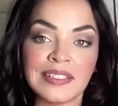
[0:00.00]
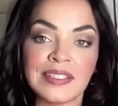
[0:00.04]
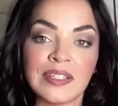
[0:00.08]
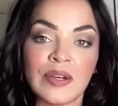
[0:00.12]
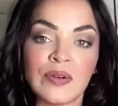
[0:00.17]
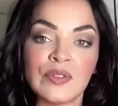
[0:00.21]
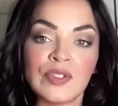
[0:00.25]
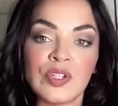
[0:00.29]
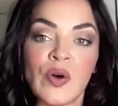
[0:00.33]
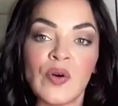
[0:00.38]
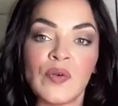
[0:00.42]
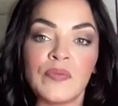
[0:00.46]

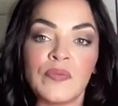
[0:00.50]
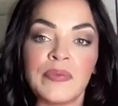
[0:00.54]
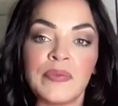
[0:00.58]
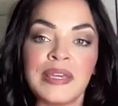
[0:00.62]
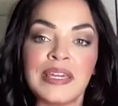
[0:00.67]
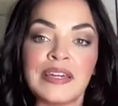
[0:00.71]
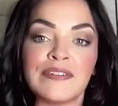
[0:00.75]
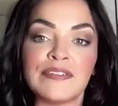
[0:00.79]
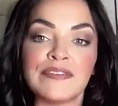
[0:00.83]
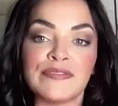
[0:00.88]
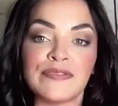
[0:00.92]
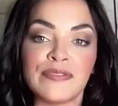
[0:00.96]
So don't
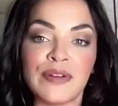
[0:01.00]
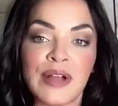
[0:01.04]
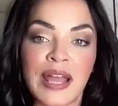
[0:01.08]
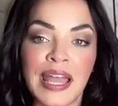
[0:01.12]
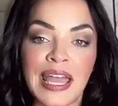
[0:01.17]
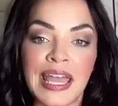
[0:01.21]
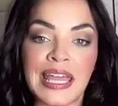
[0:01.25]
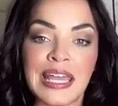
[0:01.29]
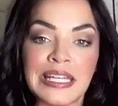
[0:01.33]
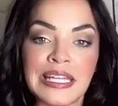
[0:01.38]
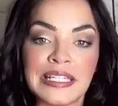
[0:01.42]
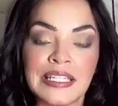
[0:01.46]
be
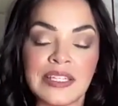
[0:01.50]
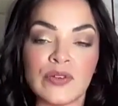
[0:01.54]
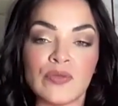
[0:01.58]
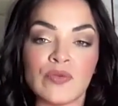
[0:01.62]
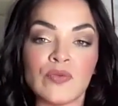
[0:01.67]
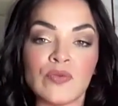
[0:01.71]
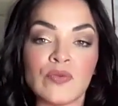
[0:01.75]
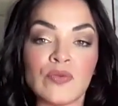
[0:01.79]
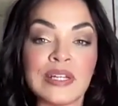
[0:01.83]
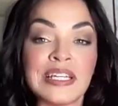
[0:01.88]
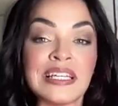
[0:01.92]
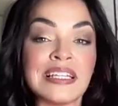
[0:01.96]
afraid to
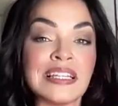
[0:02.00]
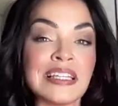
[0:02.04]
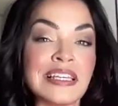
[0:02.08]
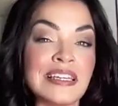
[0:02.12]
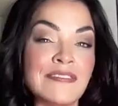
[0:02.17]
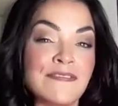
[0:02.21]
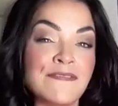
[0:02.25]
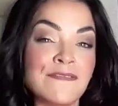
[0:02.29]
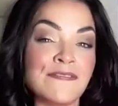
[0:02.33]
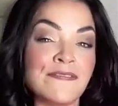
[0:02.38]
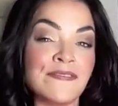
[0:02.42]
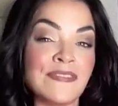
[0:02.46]
really